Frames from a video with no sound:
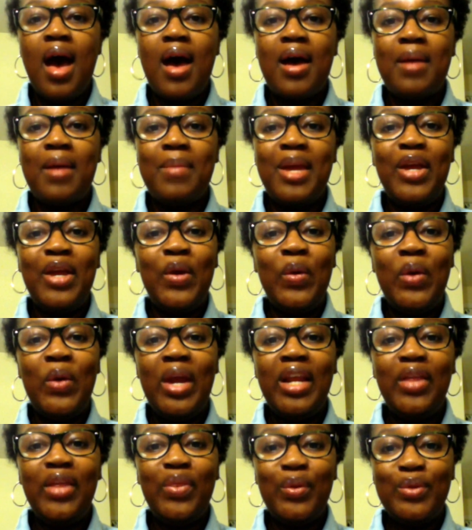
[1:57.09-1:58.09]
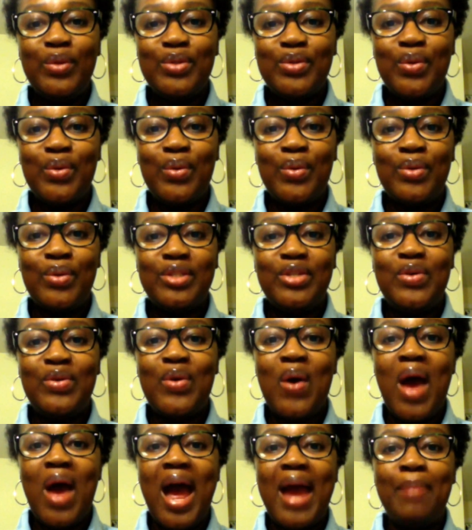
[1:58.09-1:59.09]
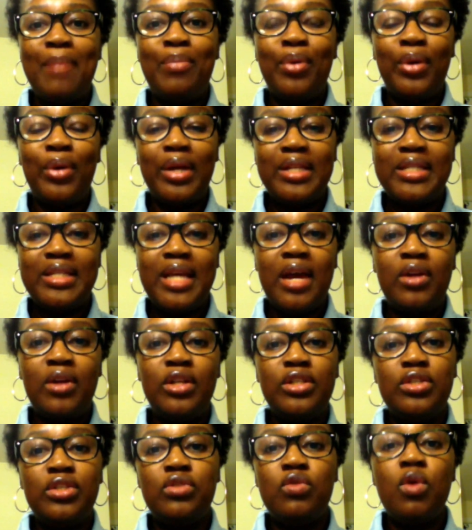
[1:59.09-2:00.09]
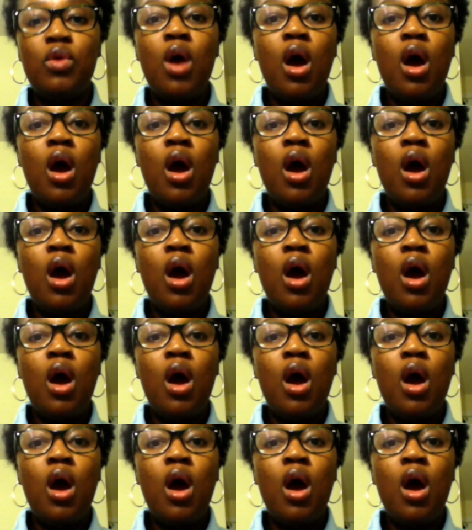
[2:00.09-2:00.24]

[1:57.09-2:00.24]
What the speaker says: In creating those goals, I broke it down into